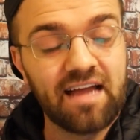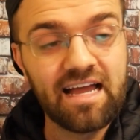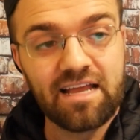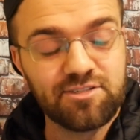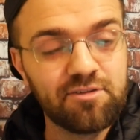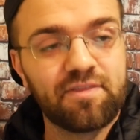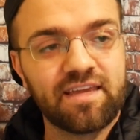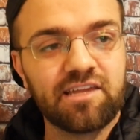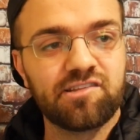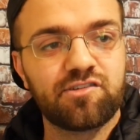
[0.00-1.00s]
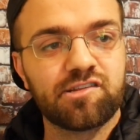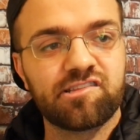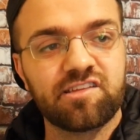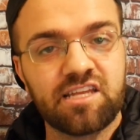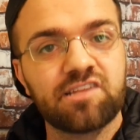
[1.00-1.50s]
I do think he's just
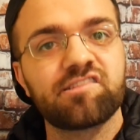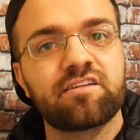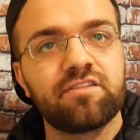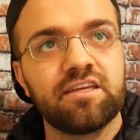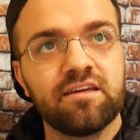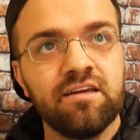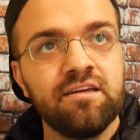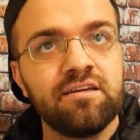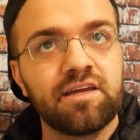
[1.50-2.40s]
statistically